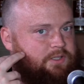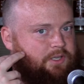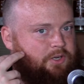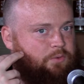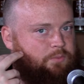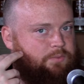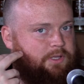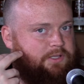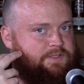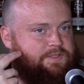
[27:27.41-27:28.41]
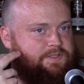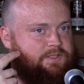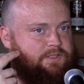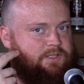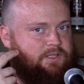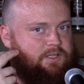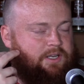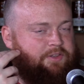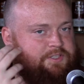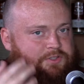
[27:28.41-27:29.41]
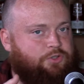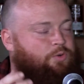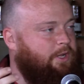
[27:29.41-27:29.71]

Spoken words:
you know, and this is true,